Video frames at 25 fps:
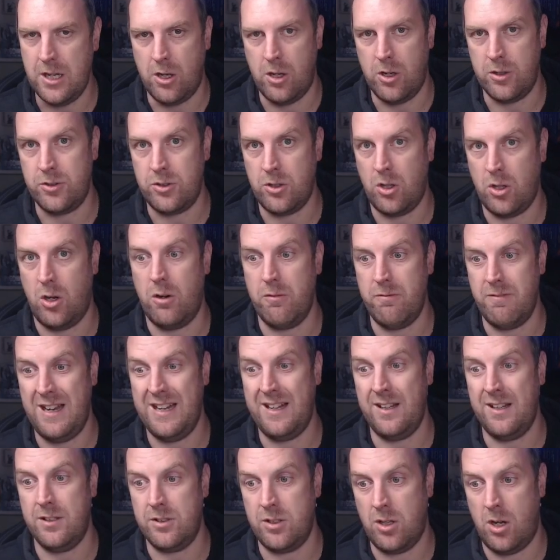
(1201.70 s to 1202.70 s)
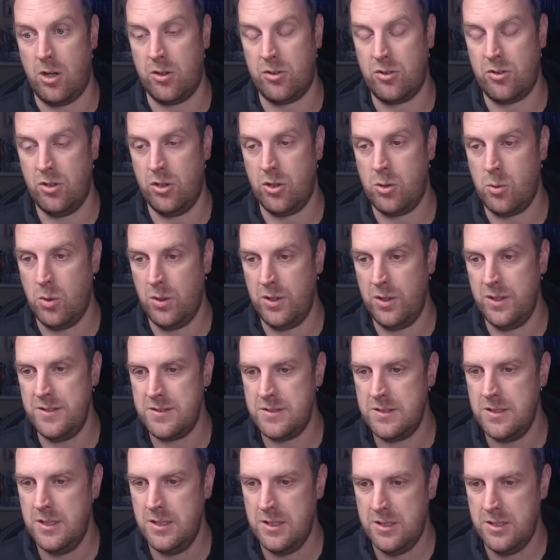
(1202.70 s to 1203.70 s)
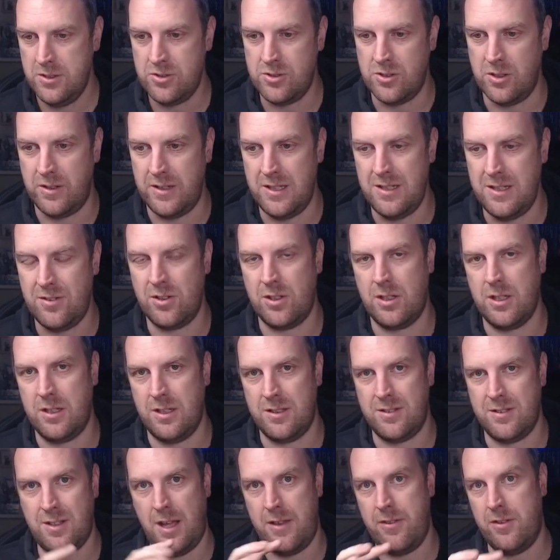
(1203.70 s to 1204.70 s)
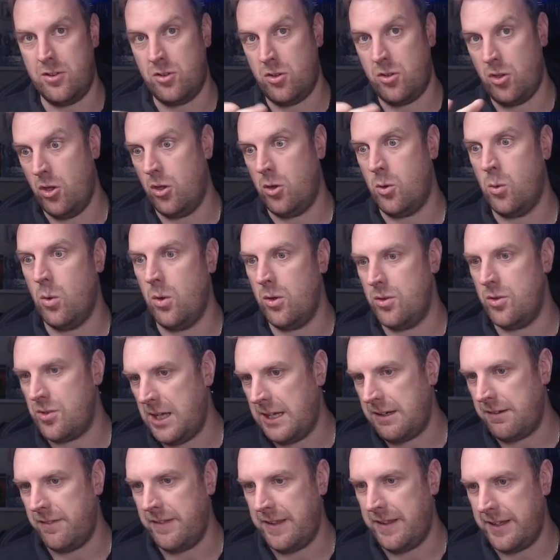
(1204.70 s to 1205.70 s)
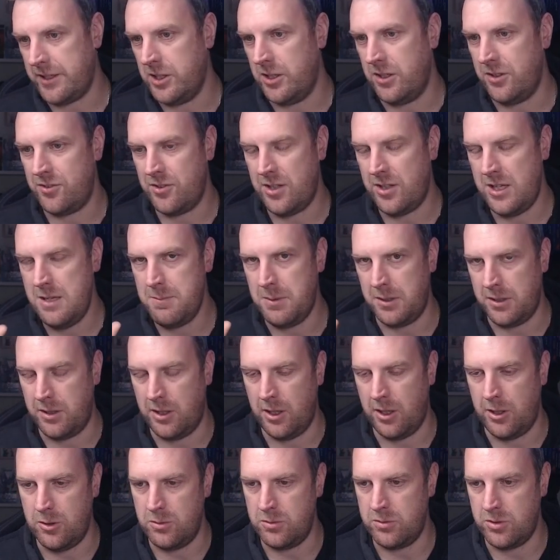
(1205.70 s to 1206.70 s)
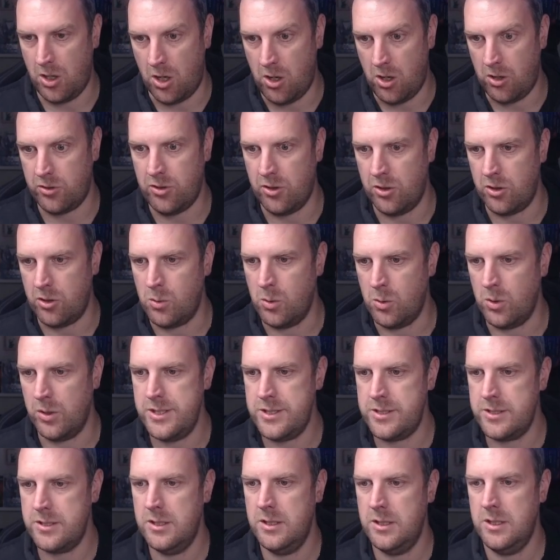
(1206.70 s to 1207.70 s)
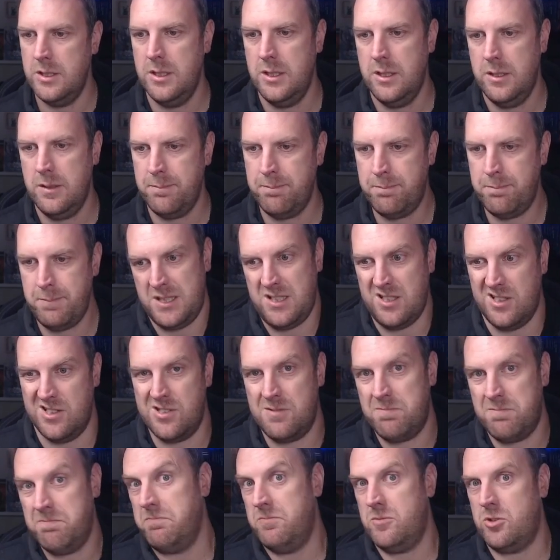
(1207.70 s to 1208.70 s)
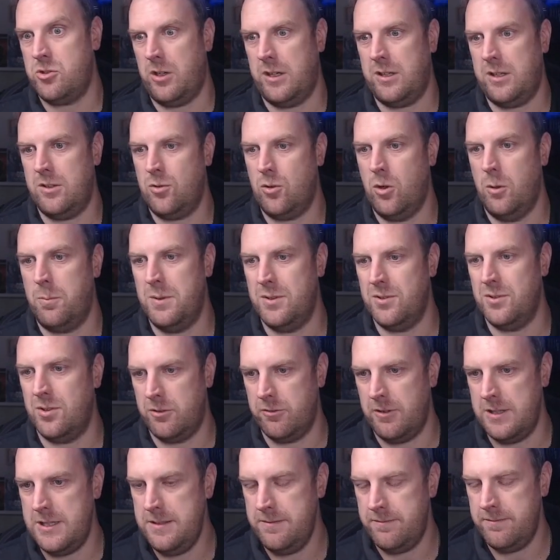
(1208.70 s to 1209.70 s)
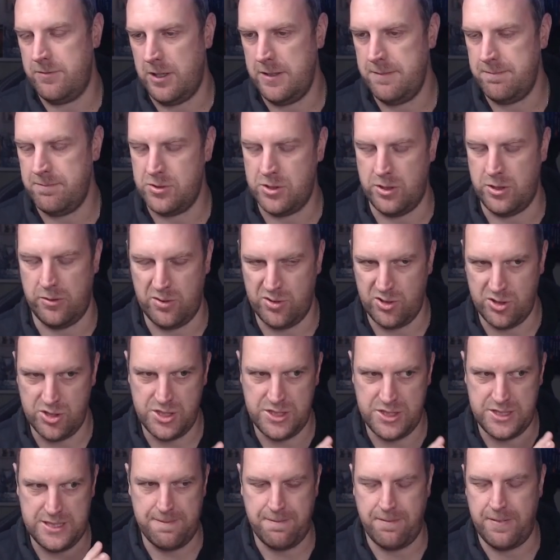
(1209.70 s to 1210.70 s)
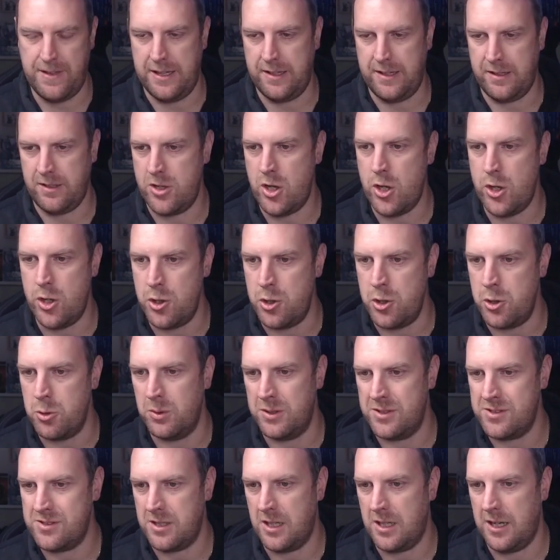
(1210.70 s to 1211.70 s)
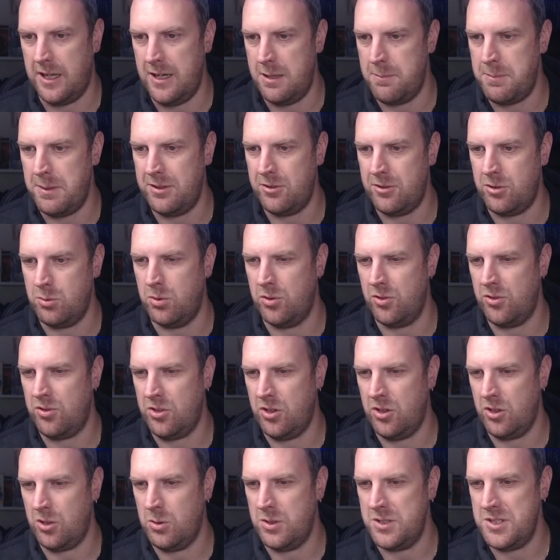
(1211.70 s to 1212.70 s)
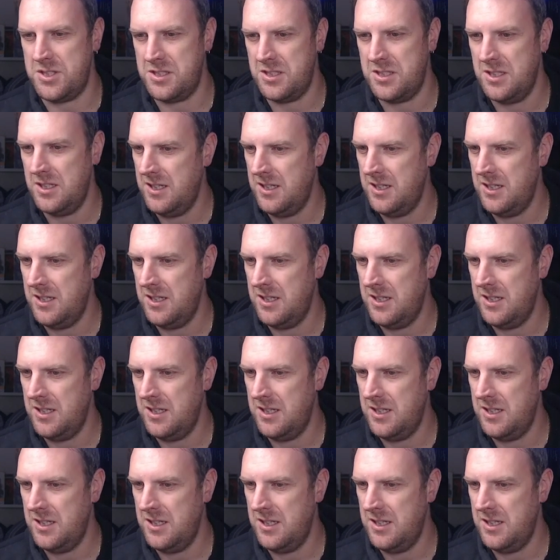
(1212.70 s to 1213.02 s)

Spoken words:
are dark red and dark turquoise, so these are going to take the turquoise out of that colour scheme and go dark turquoise, because Striking Scorpions are green, right? So I'll just shift that hue a slightly bit towards turquoise.